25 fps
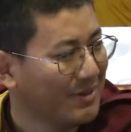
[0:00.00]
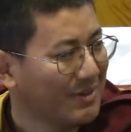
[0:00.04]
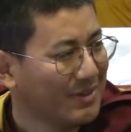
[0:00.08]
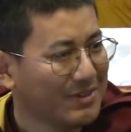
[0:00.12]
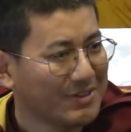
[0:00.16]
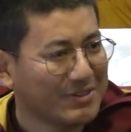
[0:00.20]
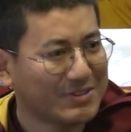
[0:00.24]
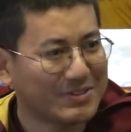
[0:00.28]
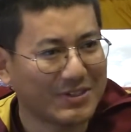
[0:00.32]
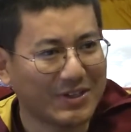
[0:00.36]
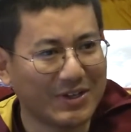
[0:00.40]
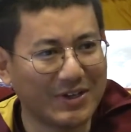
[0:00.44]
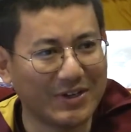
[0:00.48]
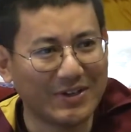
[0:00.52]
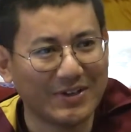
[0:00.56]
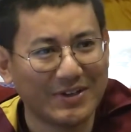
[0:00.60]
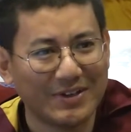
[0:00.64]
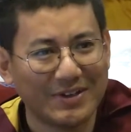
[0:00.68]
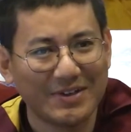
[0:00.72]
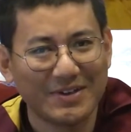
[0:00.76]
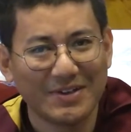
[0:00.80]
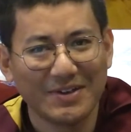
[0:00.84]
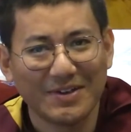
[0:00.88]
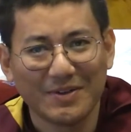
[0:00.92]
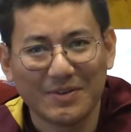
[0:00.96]
So
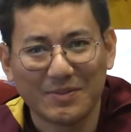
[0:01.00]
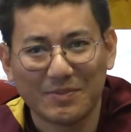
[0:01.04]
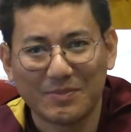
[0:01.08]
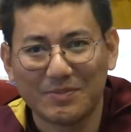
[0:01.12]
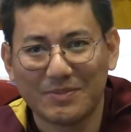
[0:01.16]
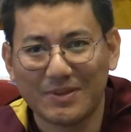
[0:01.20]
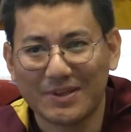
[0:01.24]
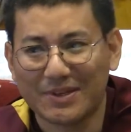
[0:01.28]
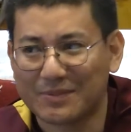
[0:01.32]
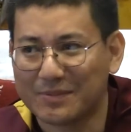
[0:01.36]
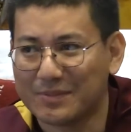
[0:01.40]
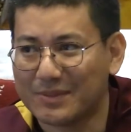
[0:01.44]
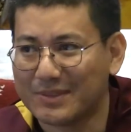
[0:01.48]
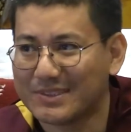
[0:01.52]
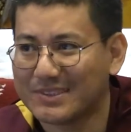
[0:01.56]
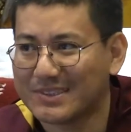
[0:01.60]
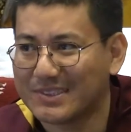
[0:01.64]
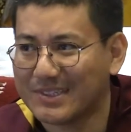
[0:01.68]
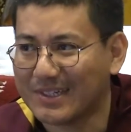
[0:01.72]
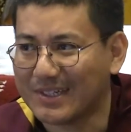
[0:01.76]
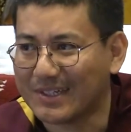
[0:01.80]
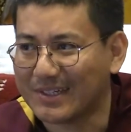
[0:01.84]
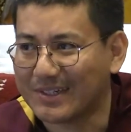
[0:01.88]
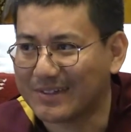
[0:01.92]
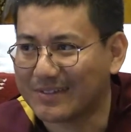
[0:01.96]
big
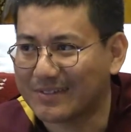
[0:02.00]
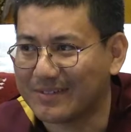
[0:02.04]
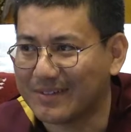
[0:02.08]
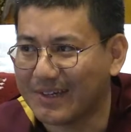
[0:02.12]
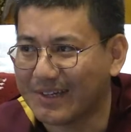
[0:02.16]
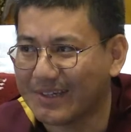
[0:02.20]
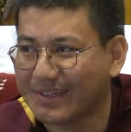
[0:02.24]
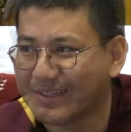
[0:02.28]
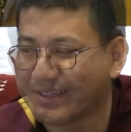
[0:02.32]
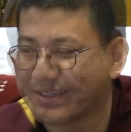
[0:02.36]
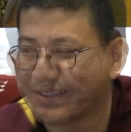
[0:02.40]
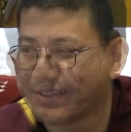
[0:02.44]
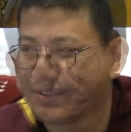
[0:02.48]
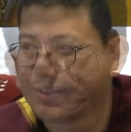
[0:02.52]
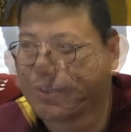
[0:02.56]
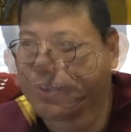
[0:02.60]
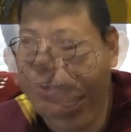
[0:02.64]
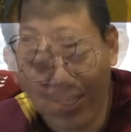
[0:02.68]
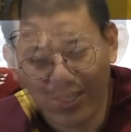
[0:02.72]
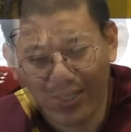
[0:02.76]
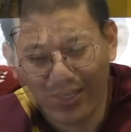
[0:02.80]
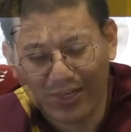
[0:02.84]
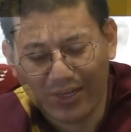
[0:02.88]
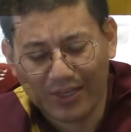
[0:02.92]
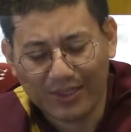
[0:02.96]
mistake, right?
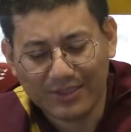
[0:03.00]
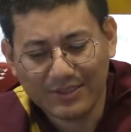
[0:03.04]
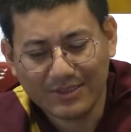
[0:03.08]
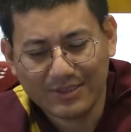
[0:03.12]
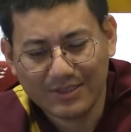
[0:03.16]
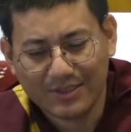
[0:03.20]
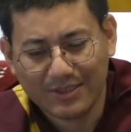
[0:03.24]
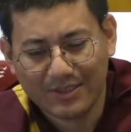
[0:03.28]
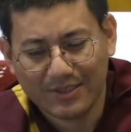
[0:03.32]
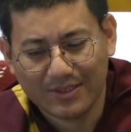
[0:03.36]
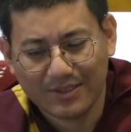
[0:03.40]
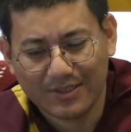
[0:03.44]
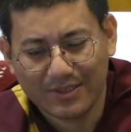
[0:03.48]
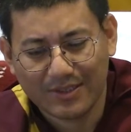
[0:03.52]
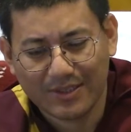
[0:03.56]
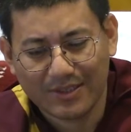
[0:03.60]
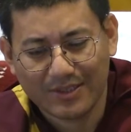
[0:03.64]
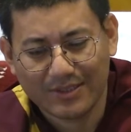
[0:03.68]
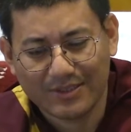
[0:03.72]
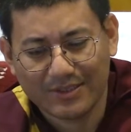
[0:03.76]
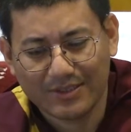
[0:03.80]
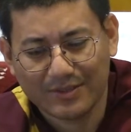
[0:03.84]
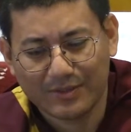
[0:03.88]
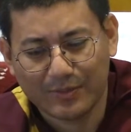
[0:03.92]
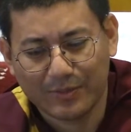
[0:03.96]
Last year I
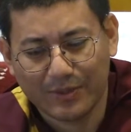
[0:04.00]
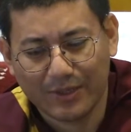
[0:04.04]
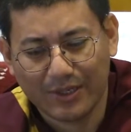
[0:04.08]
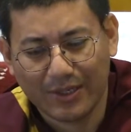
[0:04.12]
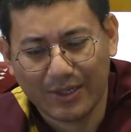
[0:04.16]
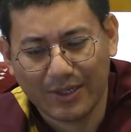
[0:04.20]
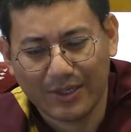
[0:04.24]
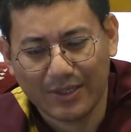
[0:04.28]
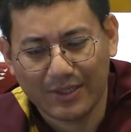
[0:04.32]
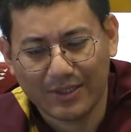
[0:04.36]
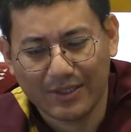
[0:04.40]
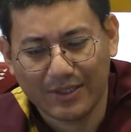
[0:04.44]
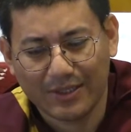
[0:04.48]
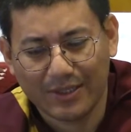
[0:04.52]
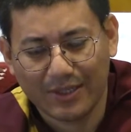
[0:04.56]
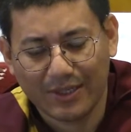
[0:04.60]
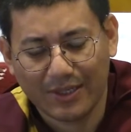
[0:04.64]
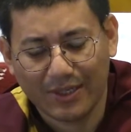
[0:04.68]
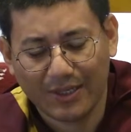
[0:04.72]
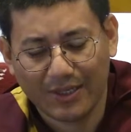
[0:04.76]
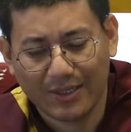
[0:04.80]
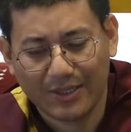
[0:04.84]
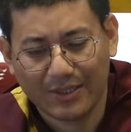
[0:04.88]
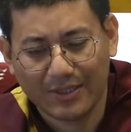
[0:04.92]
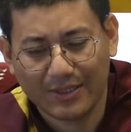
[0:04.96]
did well,
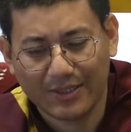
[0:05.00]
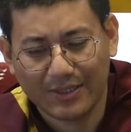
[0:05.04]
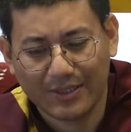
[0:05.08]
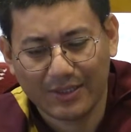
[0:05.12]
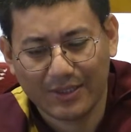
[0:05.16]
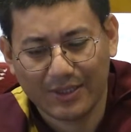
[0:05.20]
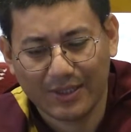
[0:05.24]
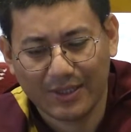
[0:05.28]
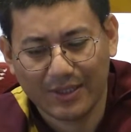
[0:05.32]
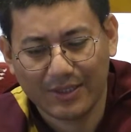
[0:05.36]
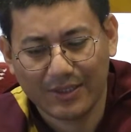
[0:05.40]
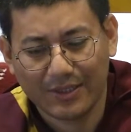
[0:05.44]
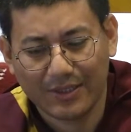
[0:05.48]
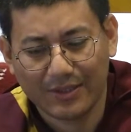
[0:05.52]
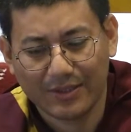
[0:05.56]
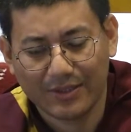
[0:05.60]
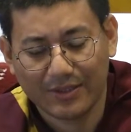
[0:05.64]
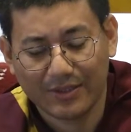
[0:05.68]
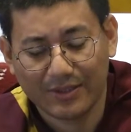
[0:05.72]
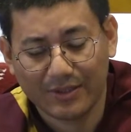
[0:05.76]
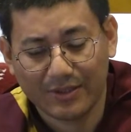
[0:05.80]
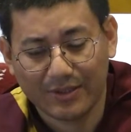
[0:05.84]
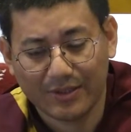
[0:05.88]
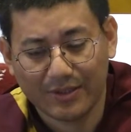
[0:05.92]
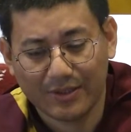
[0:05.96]
and then
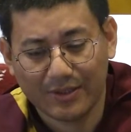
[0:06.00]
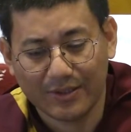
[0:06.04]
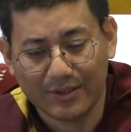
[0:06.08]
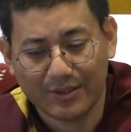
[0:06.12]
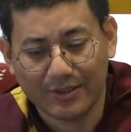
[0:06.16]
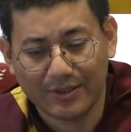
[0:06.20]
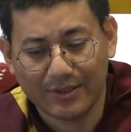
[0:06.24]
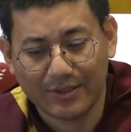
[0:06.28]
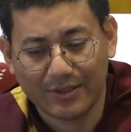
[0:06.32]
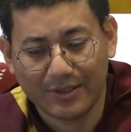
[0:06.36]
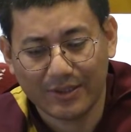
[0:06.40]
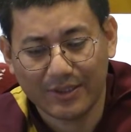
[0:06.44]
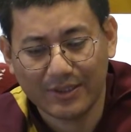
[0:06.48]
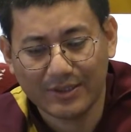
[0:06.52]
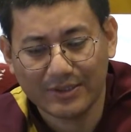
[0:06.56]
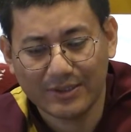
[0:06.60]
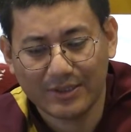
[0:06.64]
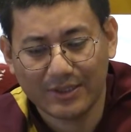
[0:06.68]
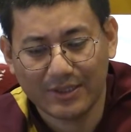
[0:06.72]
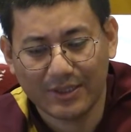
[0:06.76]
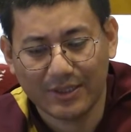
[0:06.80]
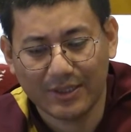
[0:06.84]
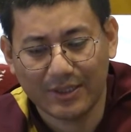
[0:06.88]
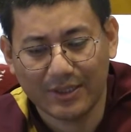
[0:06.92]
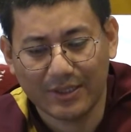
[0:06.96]
this
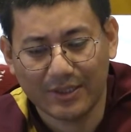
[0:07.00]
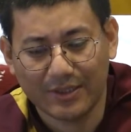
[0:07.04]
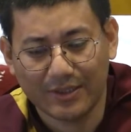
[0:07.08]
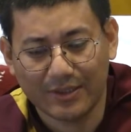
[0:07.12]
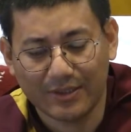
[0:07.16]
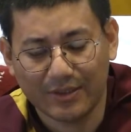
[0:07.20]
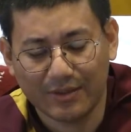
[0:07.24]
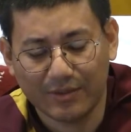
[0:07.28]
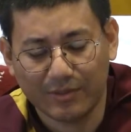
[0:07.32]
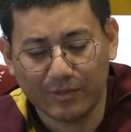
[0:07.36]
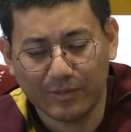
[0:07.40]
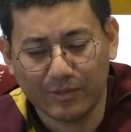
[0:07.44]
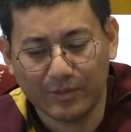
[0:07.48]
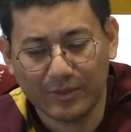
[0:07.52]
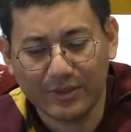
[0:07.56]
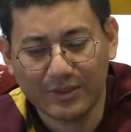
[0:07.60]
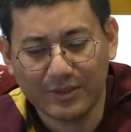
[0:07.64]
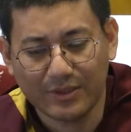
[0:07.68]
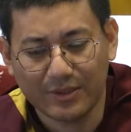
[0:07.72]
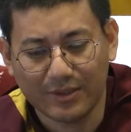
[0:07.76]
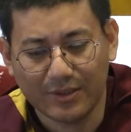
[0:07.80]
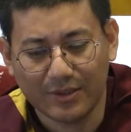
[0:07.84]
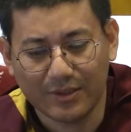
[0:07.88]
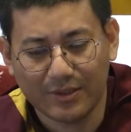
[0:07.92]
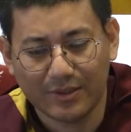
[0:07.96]
year in
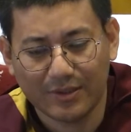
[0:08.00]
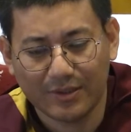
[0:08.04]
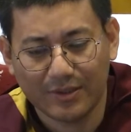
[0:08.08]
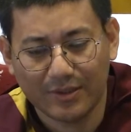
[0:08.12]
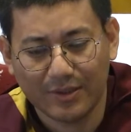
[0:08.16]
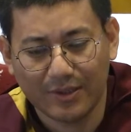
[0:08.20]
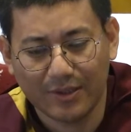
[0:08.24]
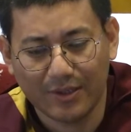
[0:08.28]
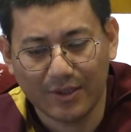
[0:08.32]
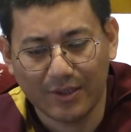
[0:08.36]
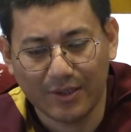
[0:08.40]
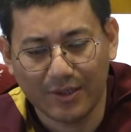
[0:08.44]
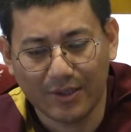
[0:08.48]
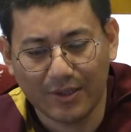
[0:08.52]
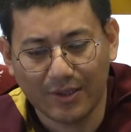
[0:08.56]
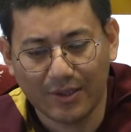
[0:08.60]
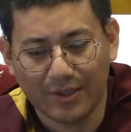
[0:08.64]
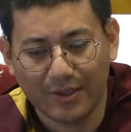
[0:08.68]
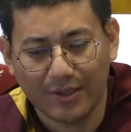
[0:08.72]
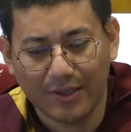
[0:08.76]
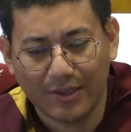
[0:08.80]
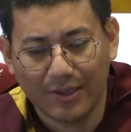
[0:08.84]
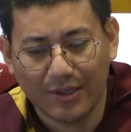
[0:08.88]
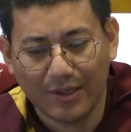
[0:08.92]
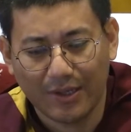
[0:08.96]
winter, I
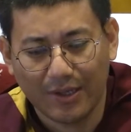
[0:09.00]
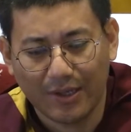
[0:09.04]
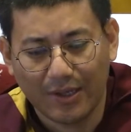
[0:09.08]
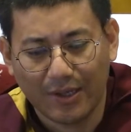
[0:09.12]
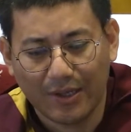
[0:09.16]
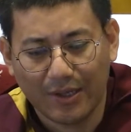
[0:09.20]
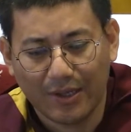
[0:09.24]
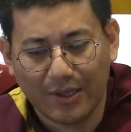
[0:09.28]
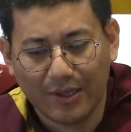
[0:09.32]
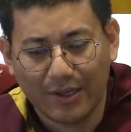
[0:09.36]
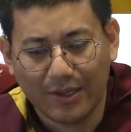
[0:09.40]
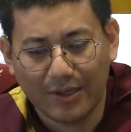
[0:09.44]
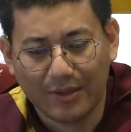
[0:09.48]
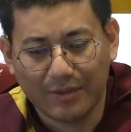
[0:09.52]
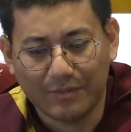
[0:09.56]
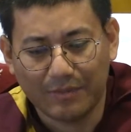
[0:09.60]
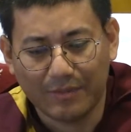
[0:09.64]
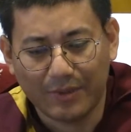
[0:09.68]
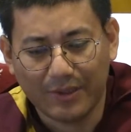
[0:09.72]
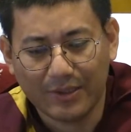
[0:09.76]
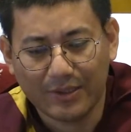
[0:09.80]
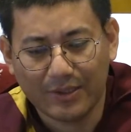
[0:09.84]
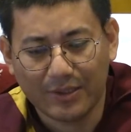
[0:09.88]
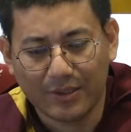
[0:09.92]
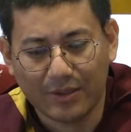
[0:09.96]

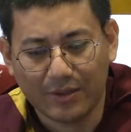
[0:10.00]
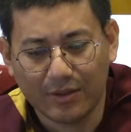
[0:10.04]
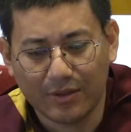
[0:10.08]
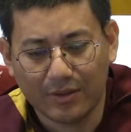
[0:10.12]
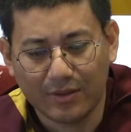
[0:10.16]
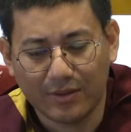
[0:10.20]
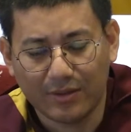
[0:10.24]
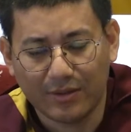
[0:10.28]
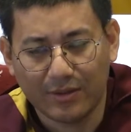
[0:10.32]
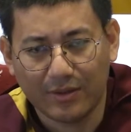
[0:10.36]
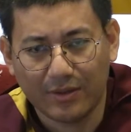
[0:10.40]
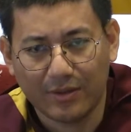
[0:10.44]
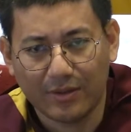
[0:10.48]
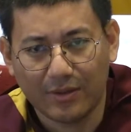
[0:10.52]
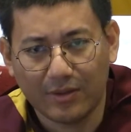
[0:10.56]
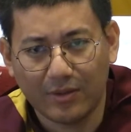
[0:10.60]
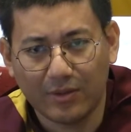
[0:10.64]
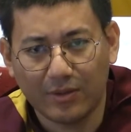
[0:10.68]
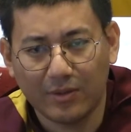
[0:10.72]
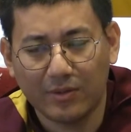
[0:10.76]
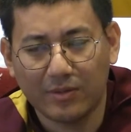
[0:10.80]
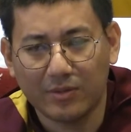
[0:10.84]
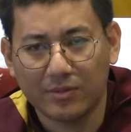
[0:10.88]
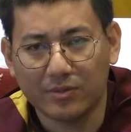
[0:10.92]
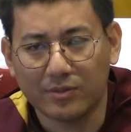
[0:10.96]
met an
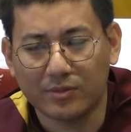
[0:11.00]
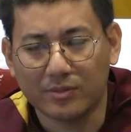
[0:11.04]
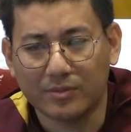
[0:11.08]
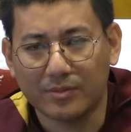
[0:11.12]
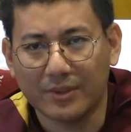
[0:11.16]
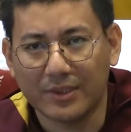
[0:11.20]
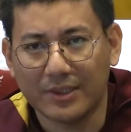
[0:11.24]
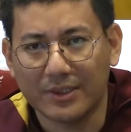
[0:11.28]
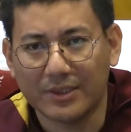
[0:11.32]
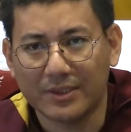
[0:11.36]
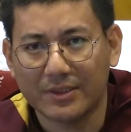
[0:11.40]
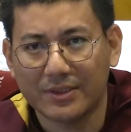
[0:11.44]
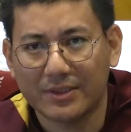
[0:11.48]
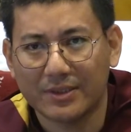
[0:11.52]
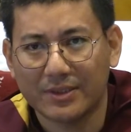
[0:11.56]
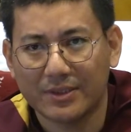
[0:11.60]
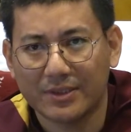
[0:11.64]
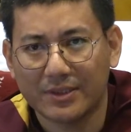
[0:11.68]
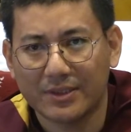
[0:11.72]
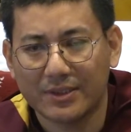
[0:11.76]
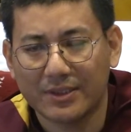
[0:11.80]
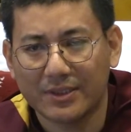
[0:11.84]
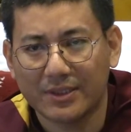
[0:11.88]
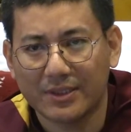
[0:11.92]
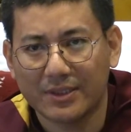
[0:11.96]
old woman
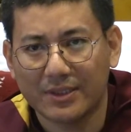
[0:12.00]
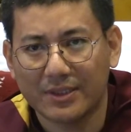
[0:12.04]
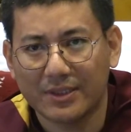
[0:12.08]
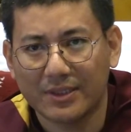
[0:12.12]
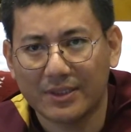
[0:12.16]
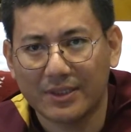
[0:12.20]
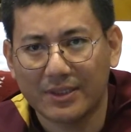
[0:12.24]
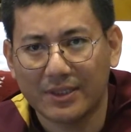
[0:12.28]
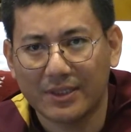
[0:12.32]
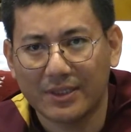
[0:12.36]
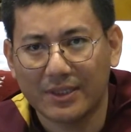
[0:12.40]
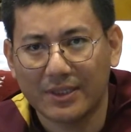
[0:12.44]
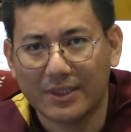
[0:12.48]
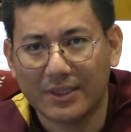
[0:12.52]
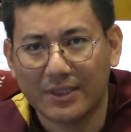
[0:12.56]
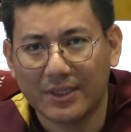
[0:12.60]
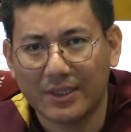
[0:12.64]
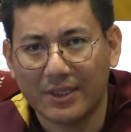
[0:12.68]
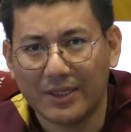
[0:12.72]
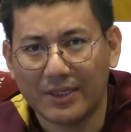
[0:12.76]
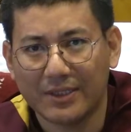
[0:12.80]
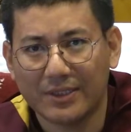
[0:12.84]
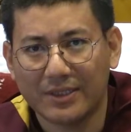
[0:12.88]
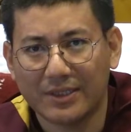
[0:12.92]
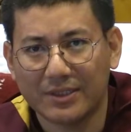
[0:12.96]

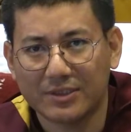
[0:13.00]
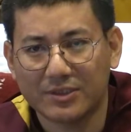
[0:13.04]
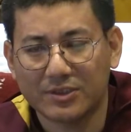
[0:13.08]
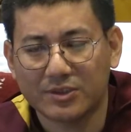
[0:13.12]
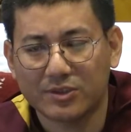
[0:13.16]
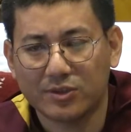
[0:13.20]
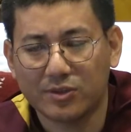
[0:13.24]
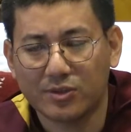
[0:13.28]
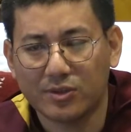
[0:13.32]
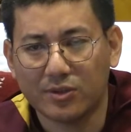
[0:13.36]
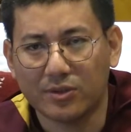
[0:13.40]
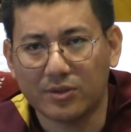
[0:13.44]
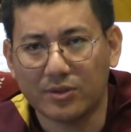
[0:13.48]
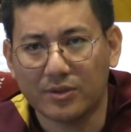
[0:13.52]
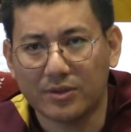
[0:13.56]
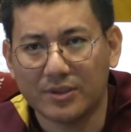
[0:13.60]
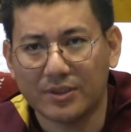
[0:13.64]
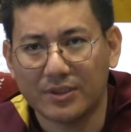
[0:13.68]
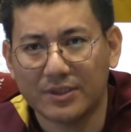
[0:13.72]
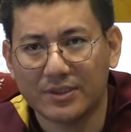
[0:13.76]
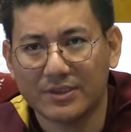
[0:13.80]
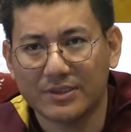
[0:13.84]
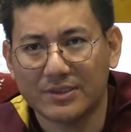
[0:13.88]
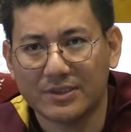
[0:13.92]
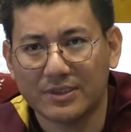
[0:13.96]
in a store,
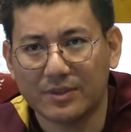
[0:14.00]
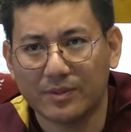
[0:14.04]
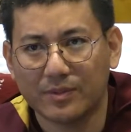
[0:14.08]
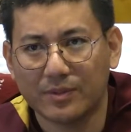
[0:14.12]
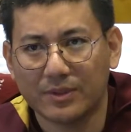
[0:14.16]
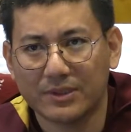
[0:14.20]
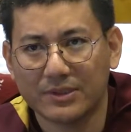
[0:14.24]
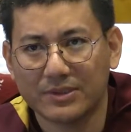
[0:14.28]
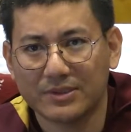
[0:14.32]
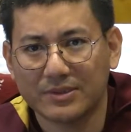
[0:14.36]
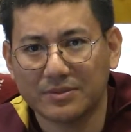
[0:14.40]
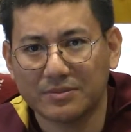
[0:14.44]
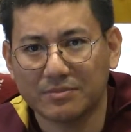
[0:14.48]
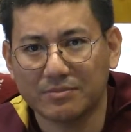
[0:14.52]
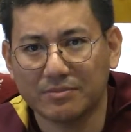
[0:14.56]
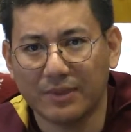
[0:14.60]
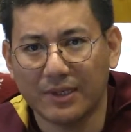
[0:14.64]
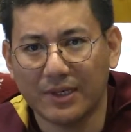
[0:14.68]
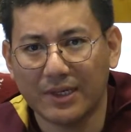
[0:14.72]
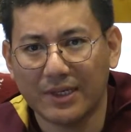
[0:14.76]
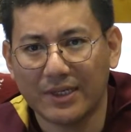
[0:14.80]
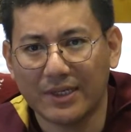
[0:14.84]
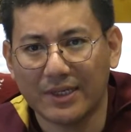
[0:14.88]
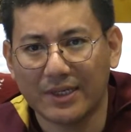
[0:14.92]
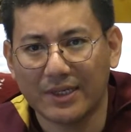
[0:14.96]
and she was
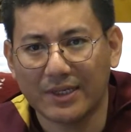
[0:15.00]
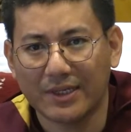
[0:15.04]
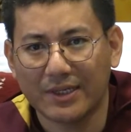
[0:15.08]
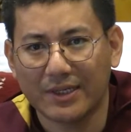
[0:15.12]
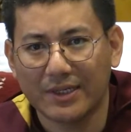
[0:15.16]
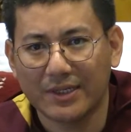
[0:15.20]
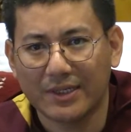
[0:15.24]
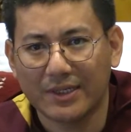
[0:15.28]
buying